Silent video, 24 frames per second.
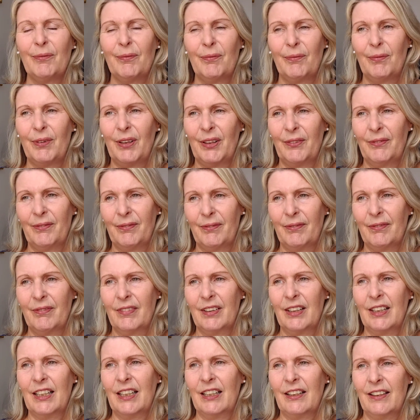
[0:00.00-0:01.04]
but
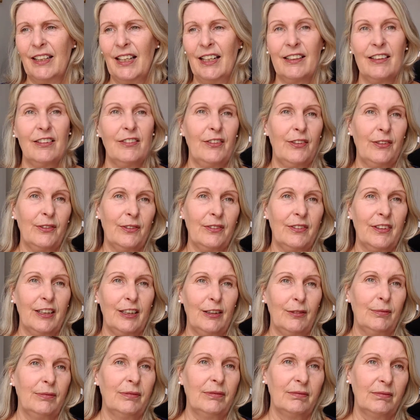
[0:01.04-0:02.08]
that is thought to help.
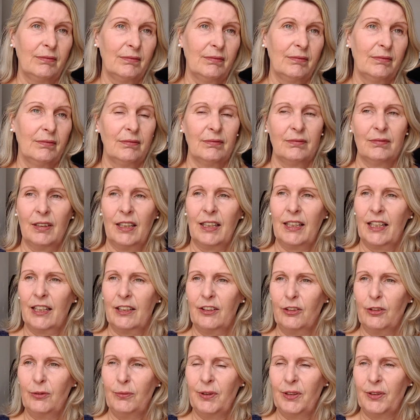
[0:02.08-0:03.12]
Again,
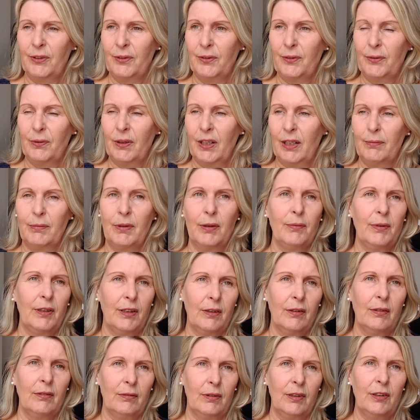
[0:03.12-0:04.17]
nobody knows why, but
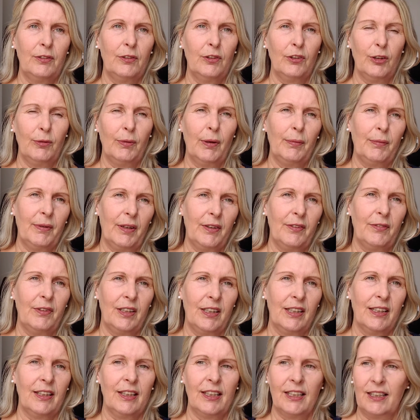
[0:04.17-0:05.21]
we'll talk about breastfeeding
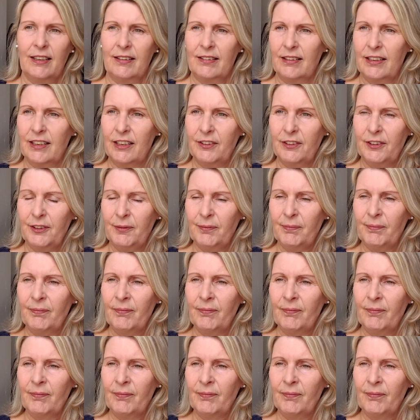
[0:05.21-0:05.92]
and things later.